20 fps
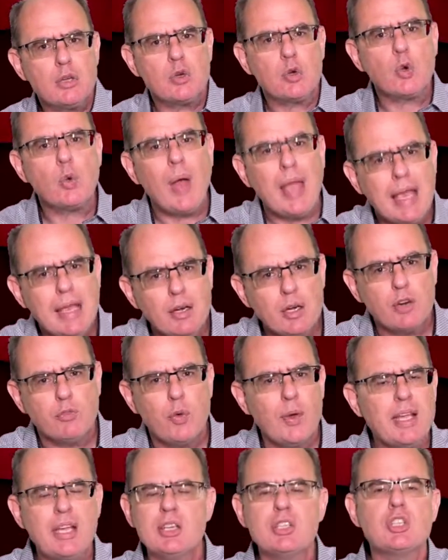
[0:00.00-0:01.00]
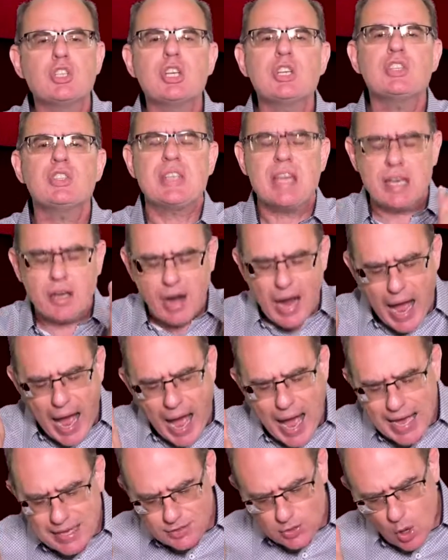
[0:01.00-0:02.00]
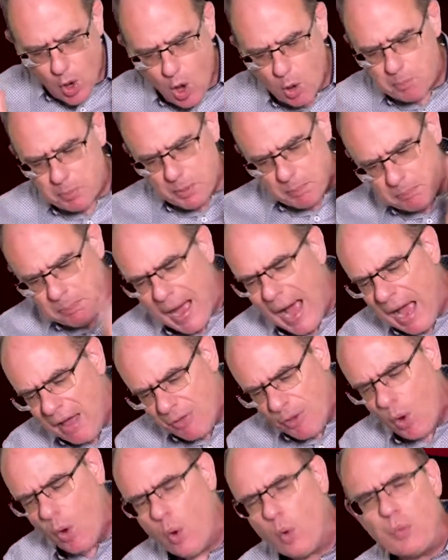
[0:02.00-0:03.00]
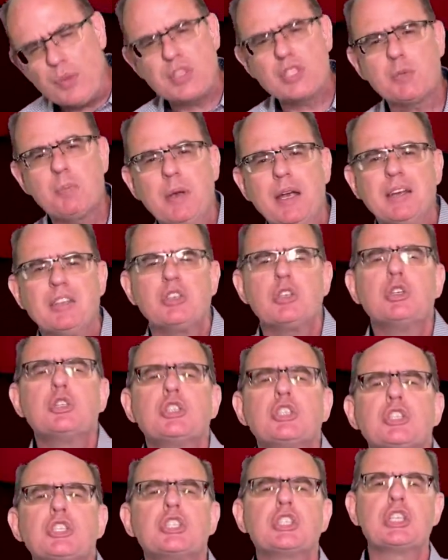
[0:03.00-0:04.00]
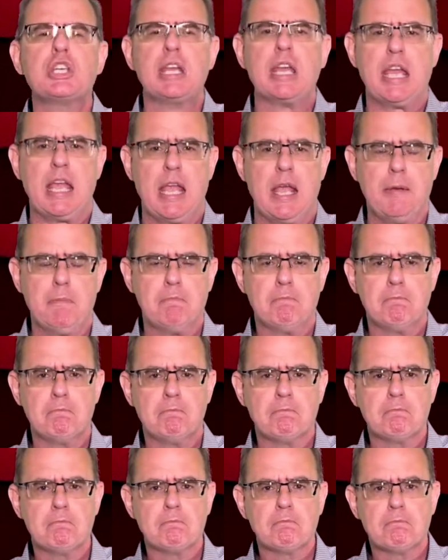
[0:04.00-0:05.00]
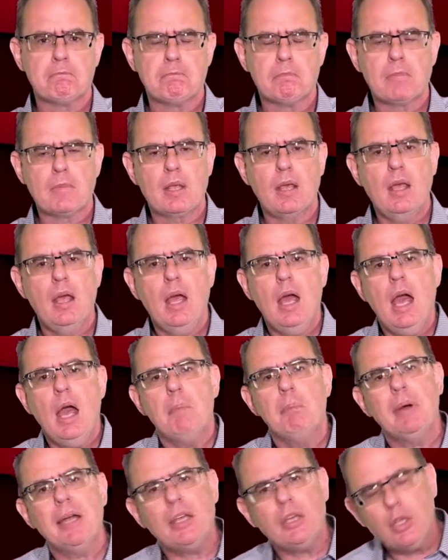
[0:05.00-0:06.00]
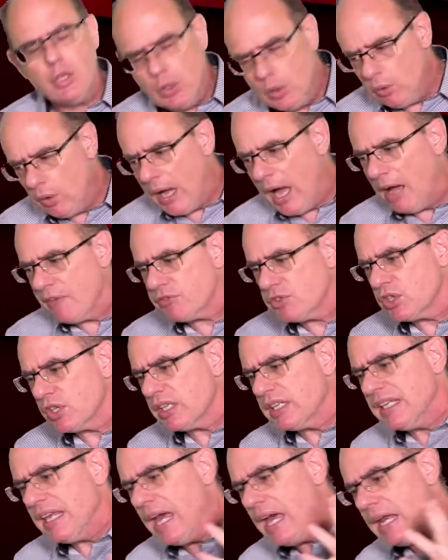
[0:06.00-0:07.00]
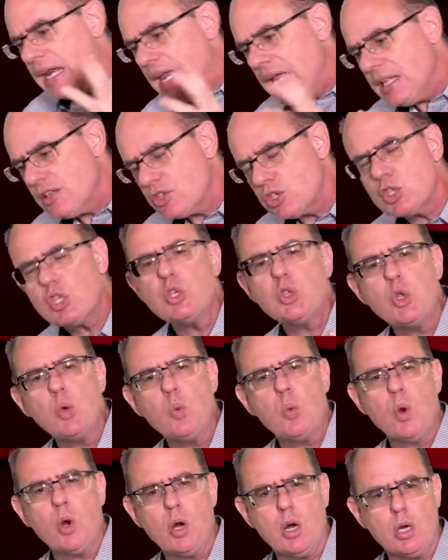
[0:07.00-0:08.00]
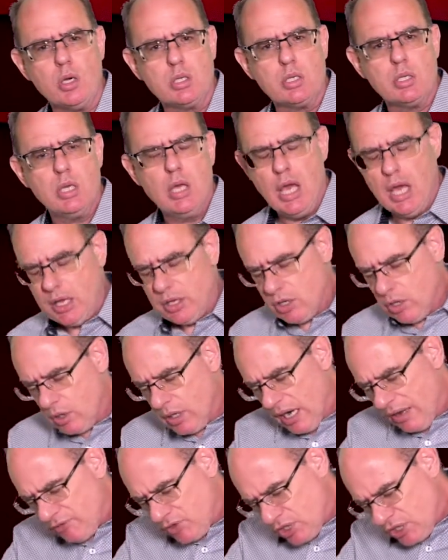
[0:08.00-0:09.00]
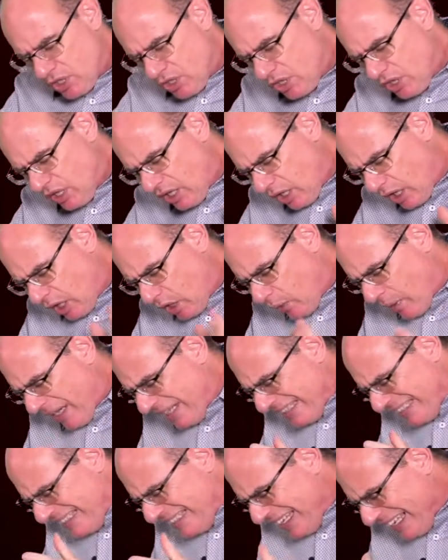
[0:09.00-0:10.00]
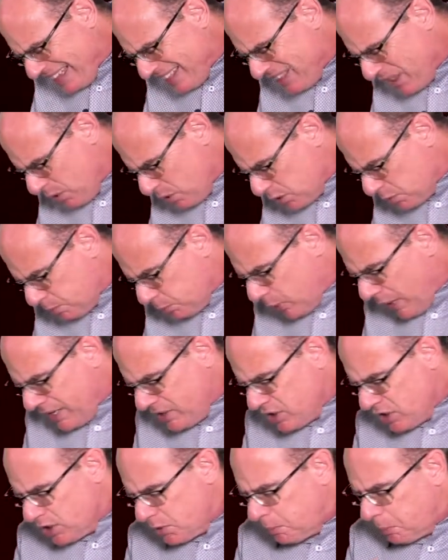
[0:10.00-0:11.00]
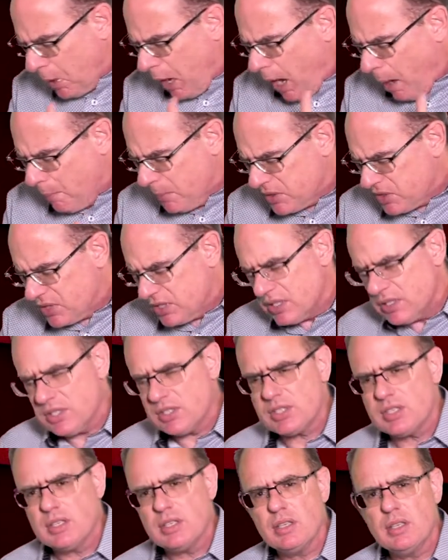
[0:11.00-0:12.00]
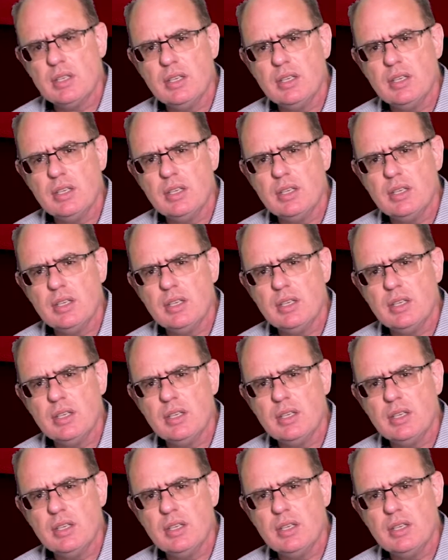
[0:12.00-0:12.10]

greater if we could just get our eyes opened by the Holy Spirit to see. But you have to get into the Word. You're going to have to go and get those precious promises